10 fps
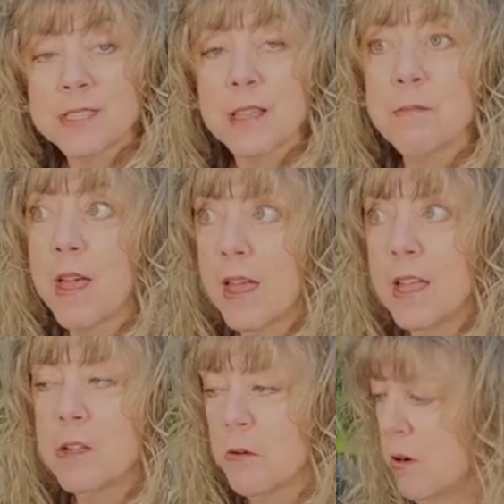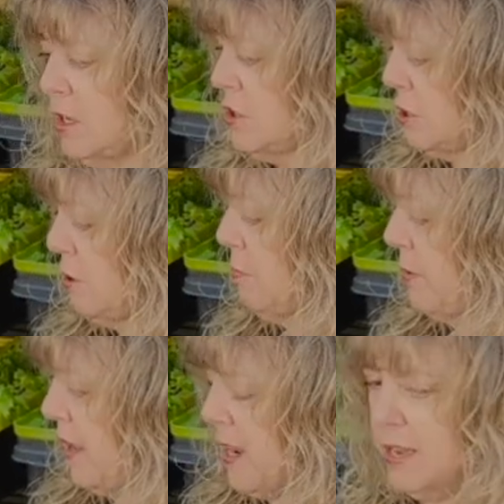am I going to
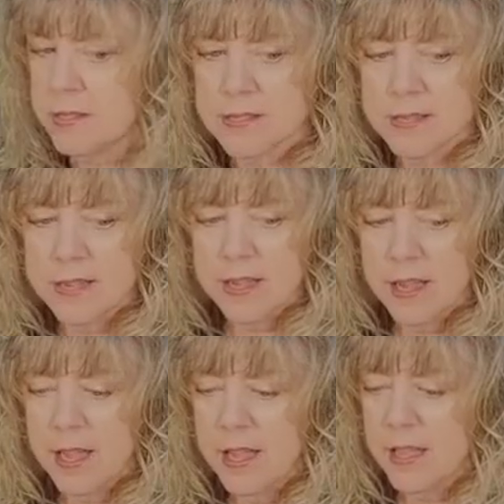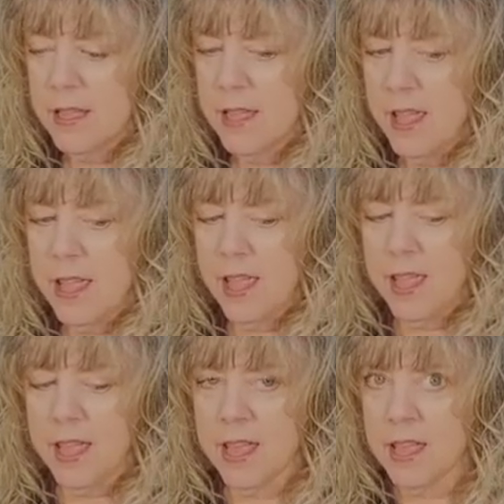place
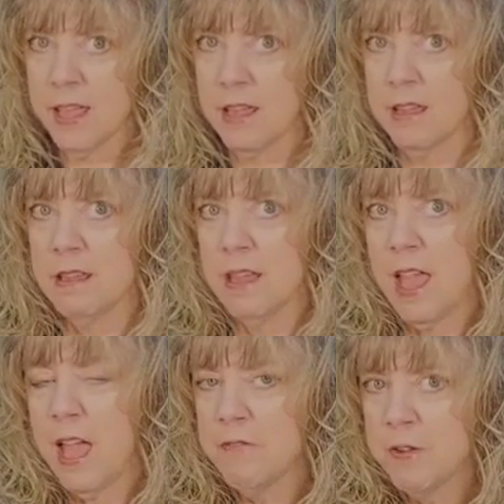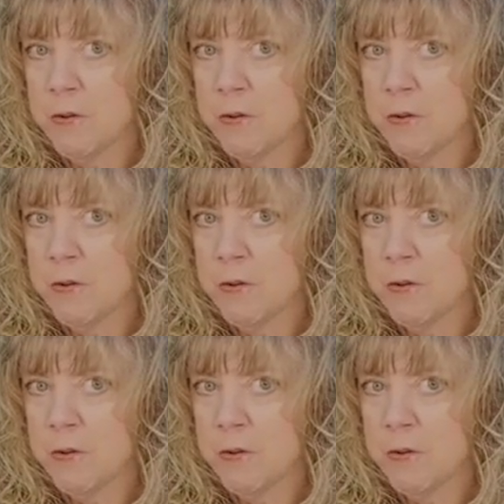a half of a